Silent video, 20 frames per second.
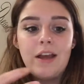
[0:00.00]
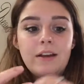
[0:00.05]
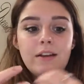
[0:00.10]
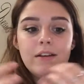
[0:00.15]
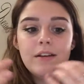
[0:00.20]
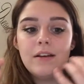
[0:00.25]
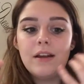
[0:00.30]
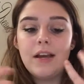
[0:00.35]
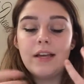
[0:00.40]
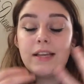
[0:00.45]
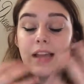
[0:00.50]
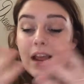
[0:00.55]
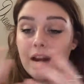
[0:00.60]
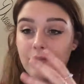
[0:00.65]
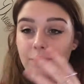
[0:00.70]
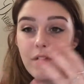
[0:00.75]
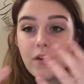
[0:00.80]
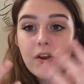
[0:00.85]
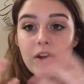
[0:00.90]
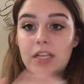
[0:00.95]
and
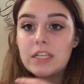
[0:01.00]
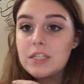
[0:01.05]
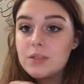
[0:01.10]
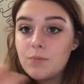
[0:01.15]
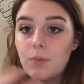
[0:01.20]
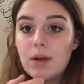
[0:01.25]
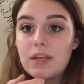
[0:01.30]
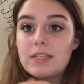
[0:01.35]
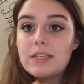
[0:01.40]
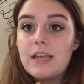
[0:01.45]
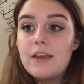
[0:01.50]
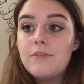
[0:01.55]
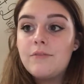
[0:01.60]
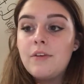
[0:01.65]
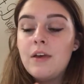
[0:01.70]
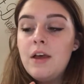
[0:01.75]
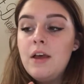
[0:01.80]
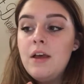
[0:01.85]
again very expressive.